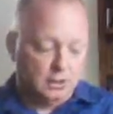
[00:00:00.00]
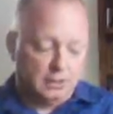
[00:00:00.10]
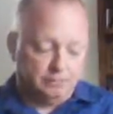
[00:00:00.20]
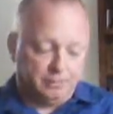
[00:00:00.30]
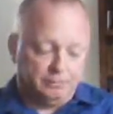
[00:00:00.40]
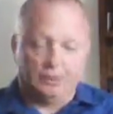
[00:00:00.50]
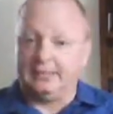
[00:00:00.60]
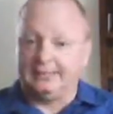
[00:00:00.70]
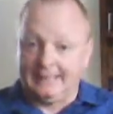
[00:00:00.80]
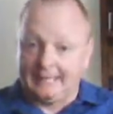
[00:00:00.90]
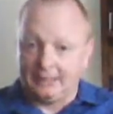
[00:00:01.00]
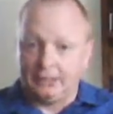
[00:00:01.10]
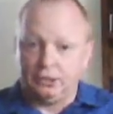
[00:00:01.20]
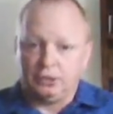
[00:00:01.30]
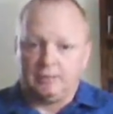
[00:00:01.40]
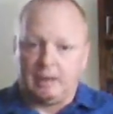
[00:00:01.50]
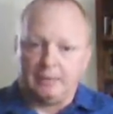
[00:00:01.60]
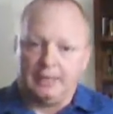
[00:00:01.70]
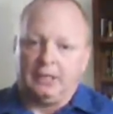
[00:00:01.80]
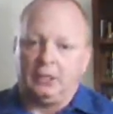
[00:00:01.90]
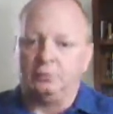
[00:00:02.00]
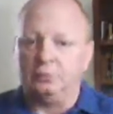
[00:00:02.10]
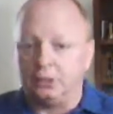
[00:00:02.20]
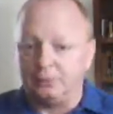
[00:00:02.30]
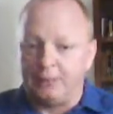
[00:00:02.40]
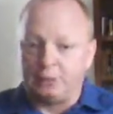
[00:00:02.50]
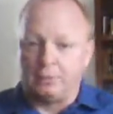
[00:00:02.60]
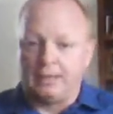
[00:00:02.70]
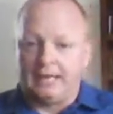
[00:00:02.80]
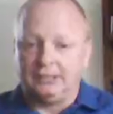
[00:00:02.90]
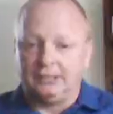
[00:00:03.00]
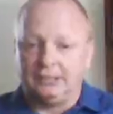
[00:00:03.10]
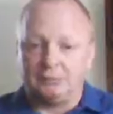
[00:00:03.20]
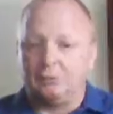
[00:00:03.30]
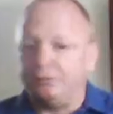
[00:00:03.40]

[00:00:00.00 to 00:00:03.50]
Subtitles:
if you're in the second edition of My Blank English book, it's page 196. But